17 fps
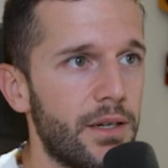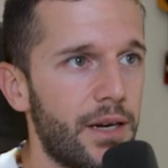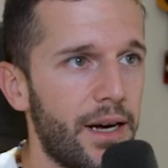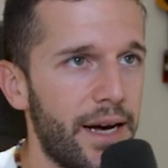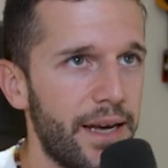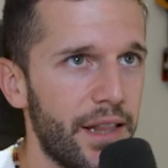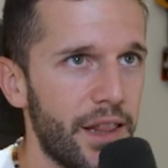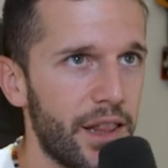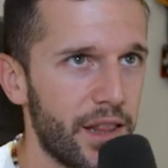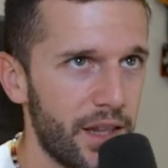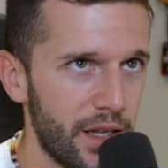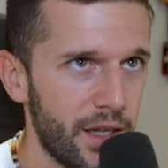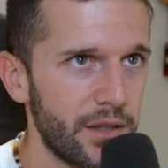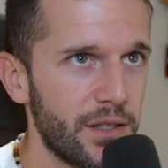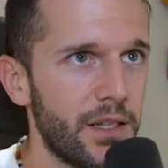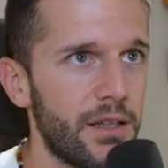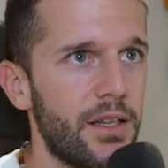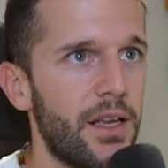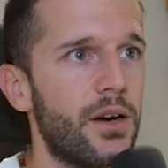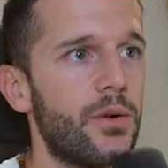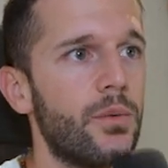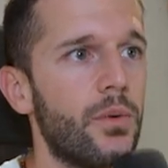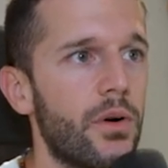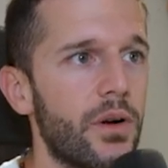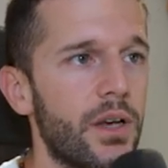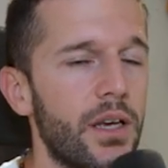I think that they are
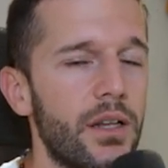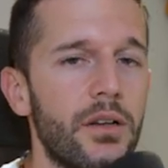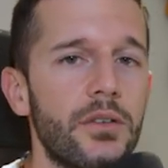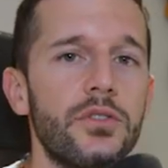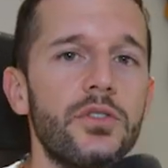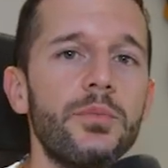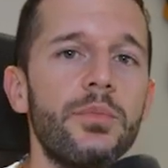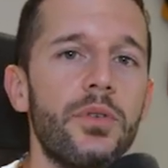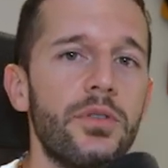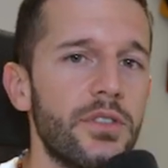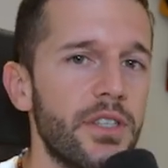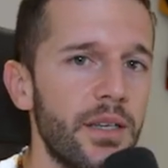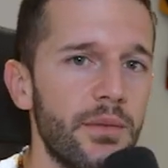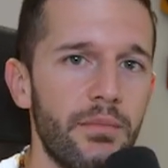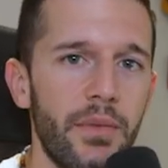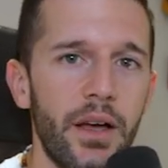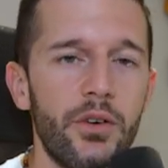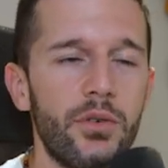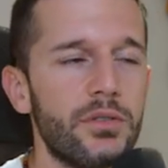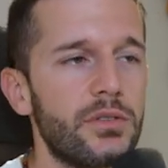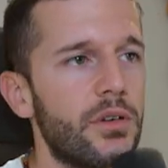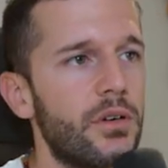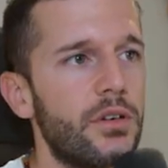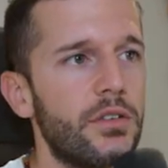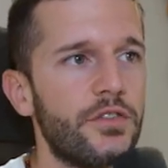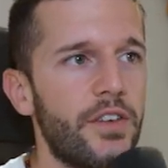working on supporting
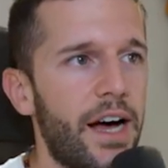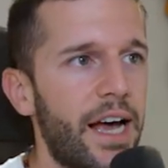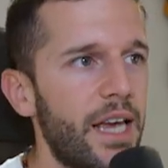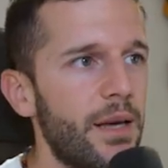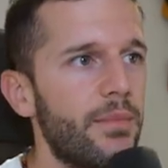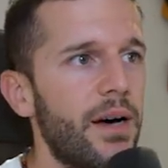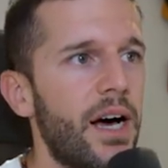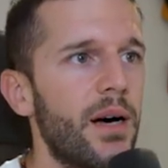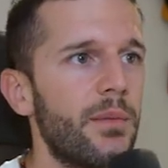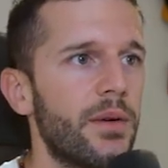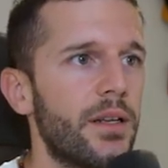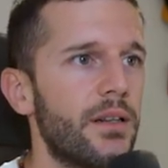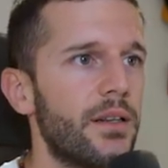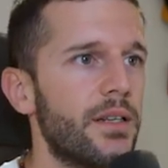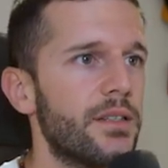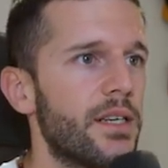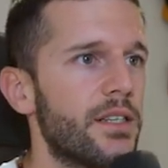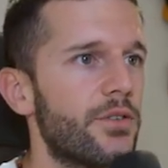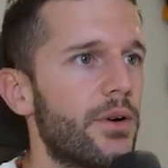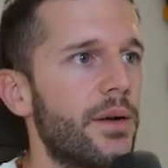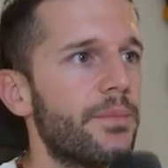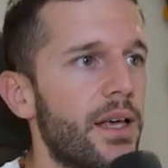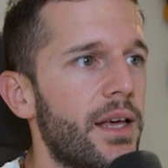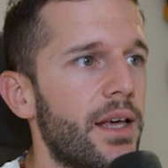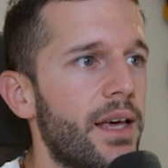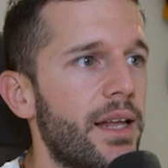Microsoft, I MAP, and et cetera.
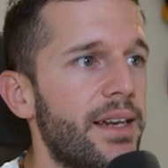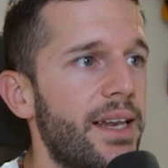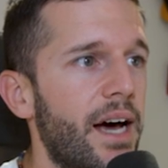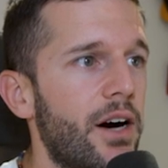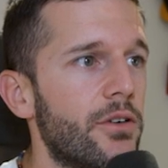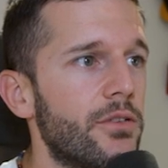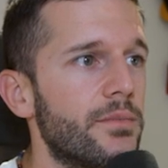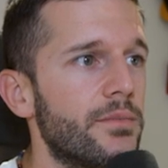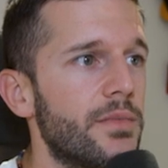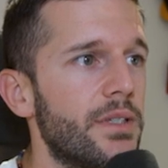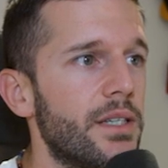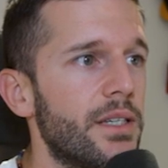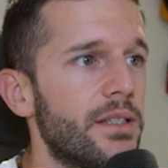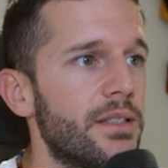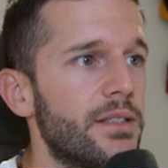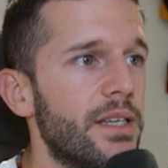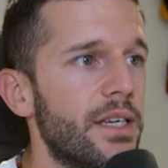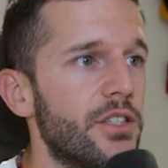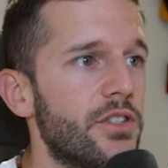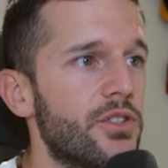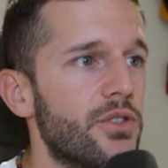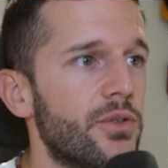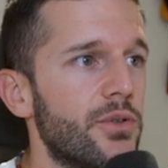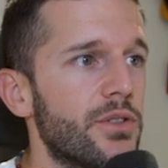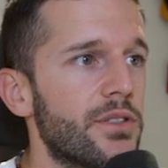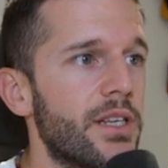Now, in the
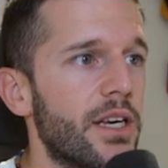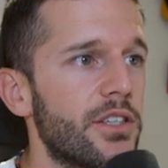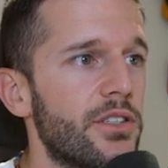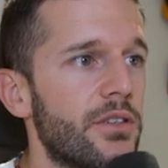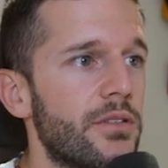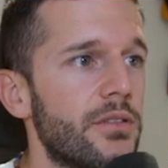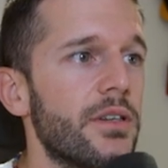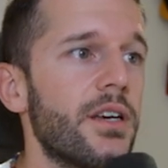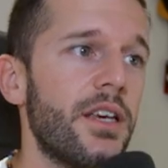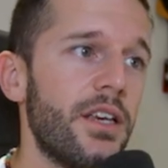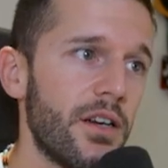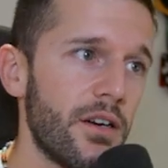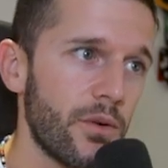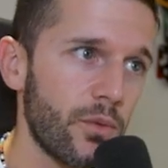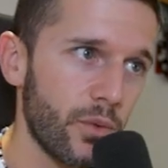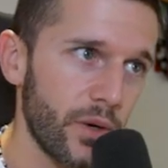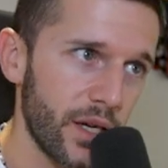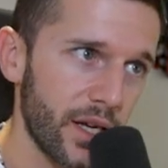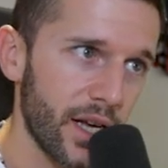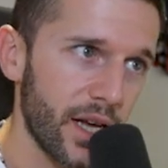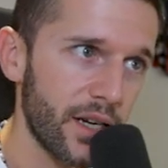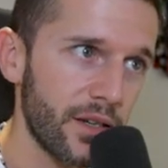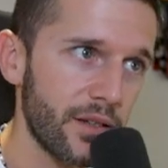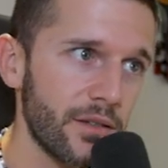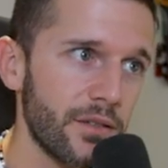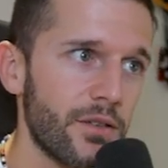to section here, we
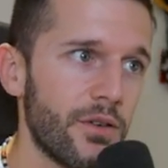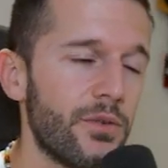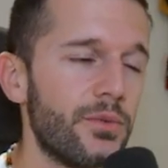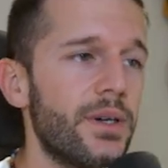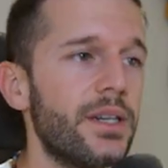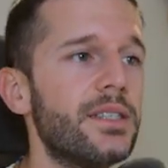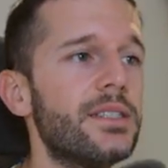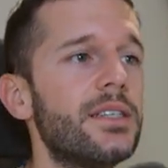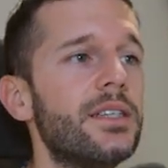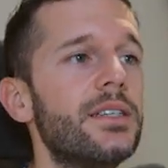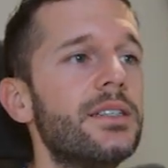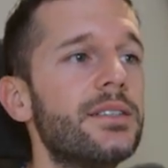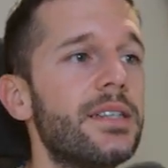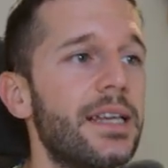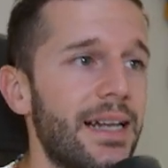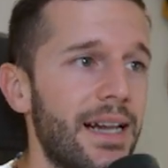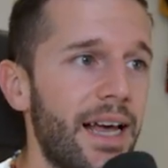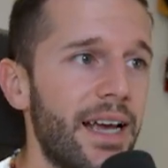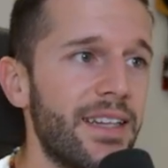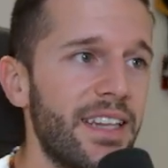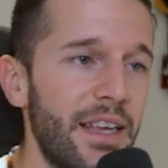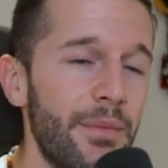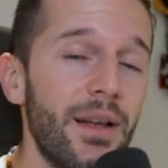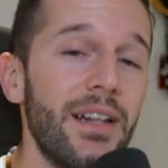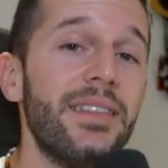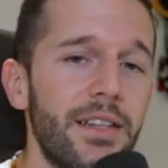can already see the client
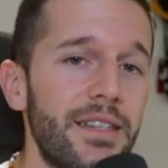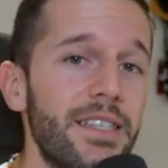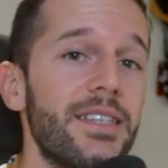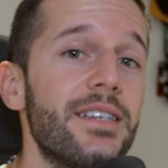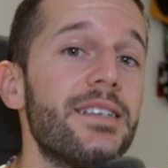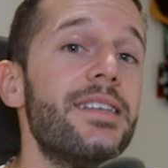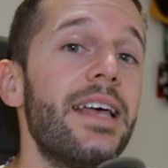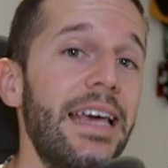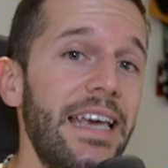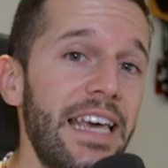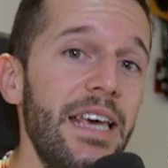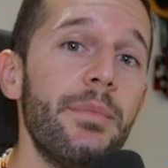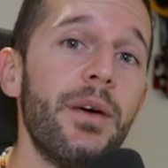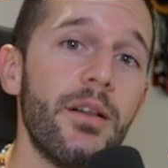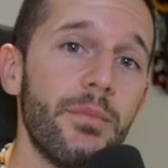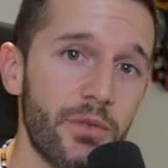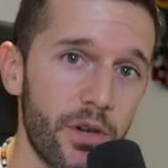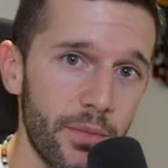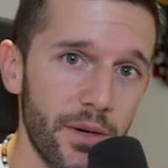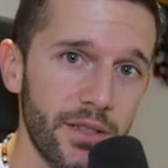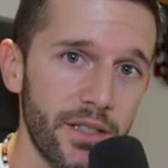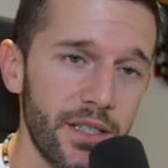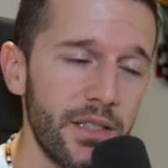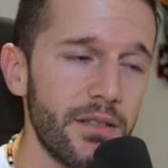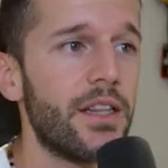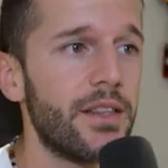email. This is the email
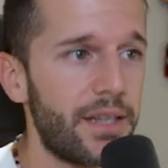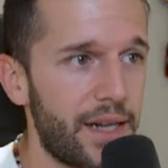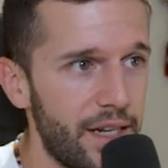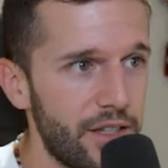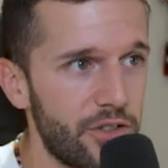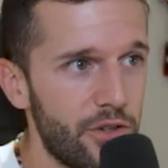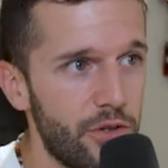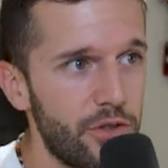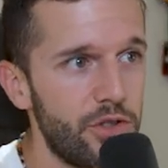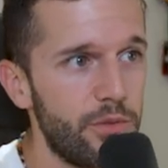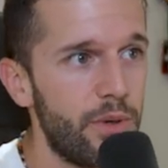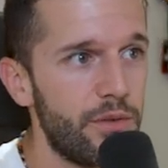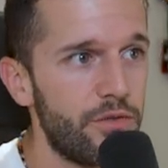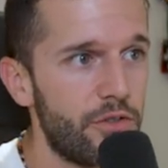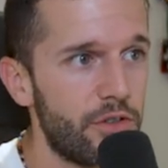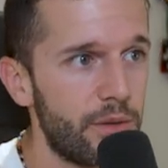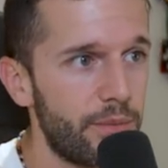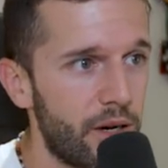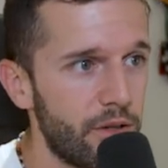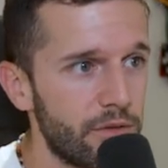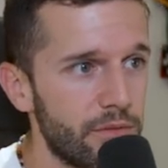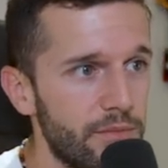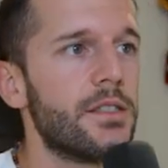property that I told you before about.